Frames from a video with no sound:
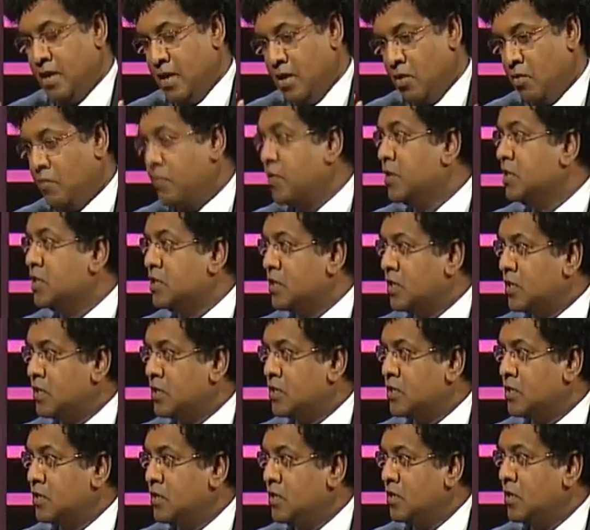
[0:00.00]
there are
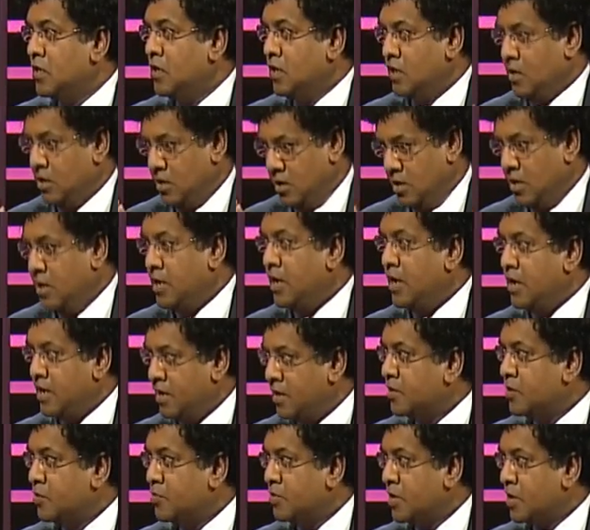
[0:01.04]
offences in any
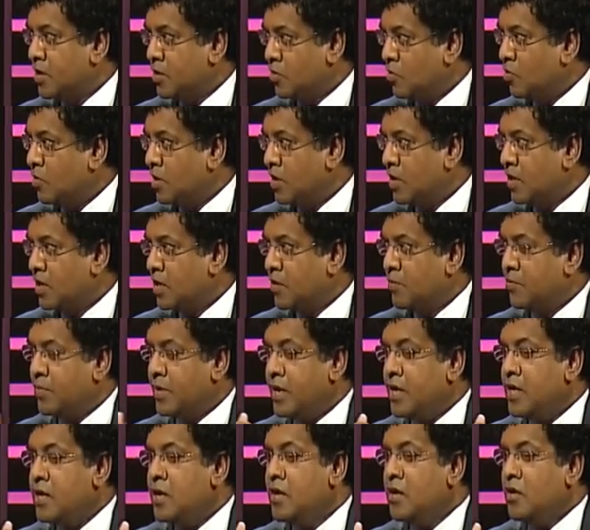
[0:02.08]
disciplinary code in a
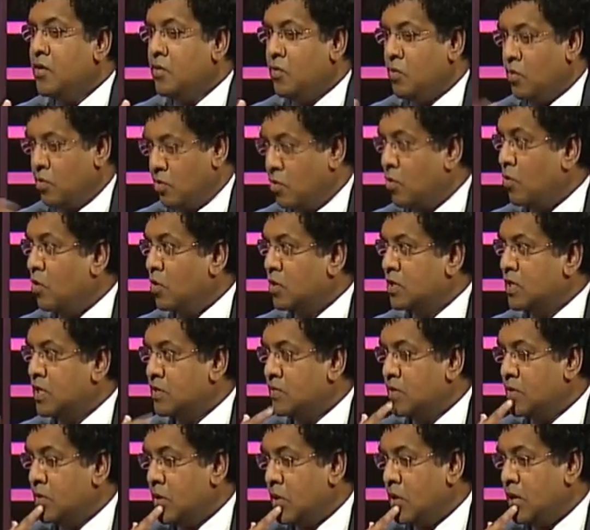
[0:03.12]
company, or wrongs
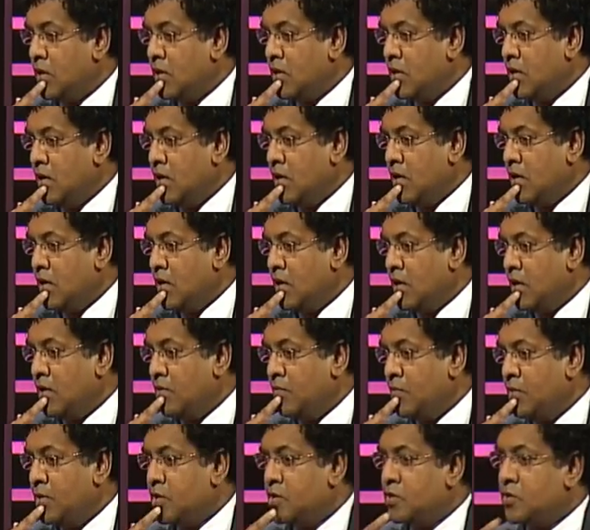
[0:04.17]
as we call it,
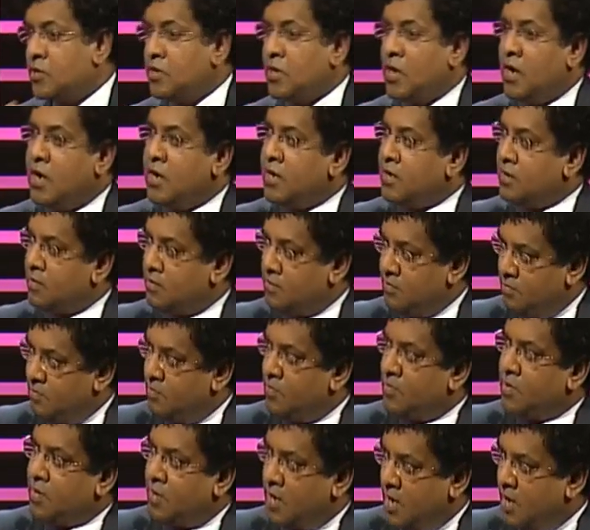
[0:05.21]
which are
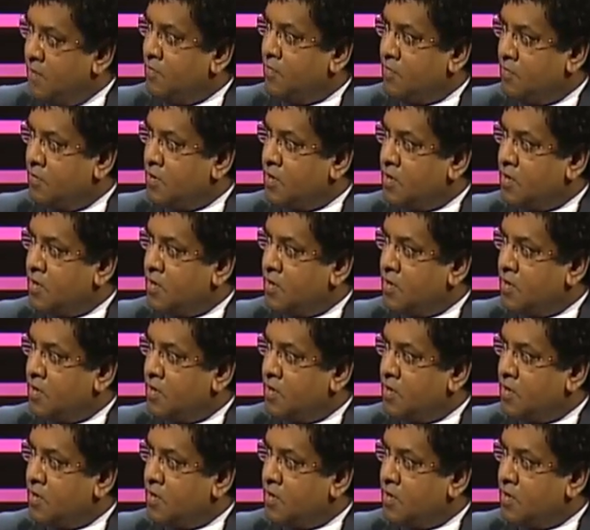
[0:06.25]
grave